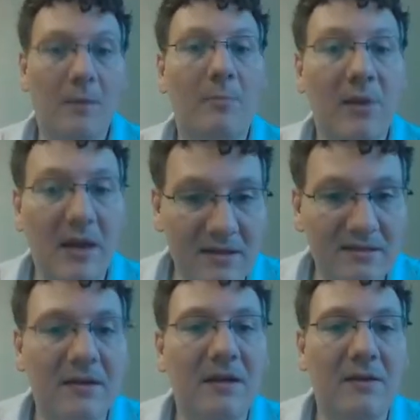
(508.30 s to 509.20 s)

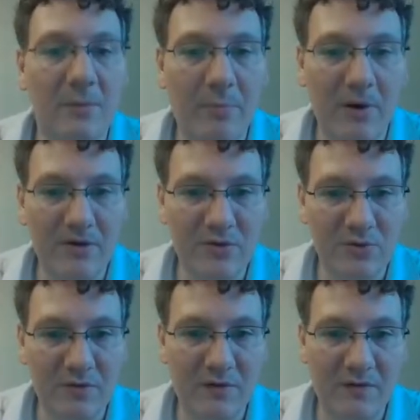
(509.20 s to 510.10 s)
plus the partial
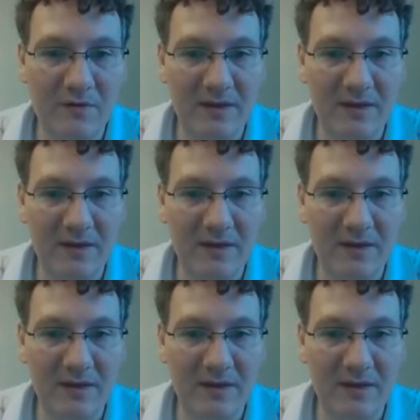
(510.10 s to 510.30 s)
derivative